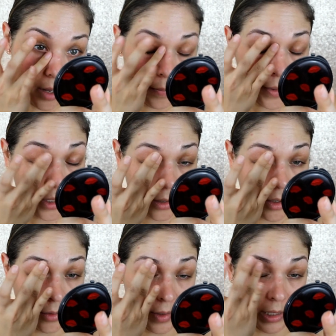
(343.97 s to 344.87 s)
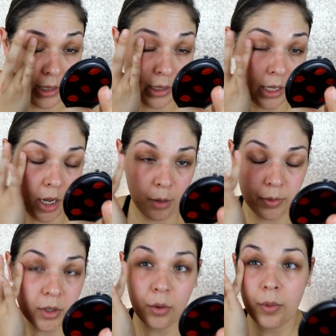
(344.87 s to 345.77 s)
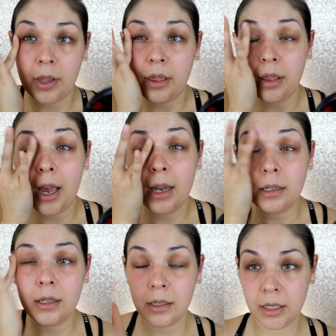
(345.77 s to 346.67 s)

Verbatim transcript: up here, so anything that helps with that